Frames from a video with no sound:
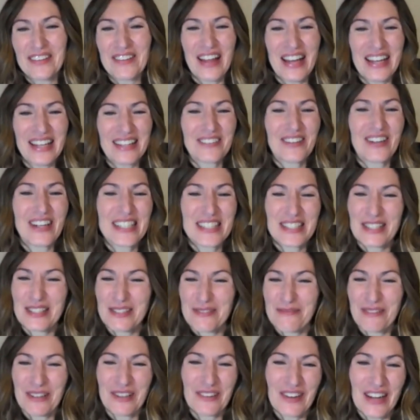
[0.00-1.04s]
Likewise,
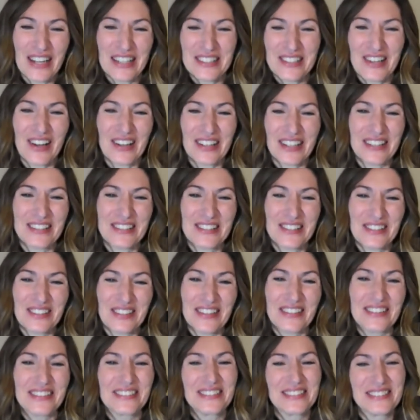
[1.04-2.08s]
it's been great talking to
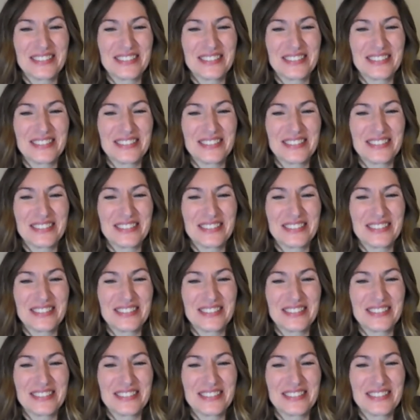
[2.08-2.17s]
you.